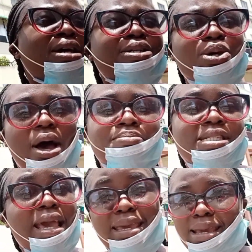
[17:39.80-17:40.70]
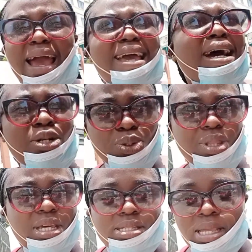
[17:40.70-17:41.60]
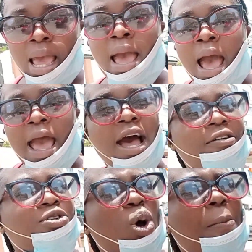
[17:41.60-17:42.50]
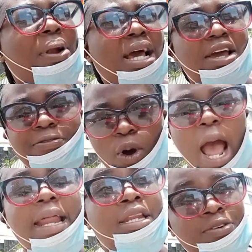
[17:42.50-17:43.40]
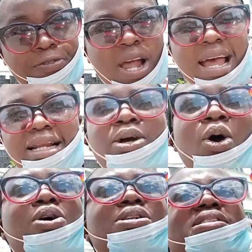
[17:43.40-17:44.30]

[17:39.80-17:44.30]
so I'm saying I can't do this. I have to apply for a NIF card, because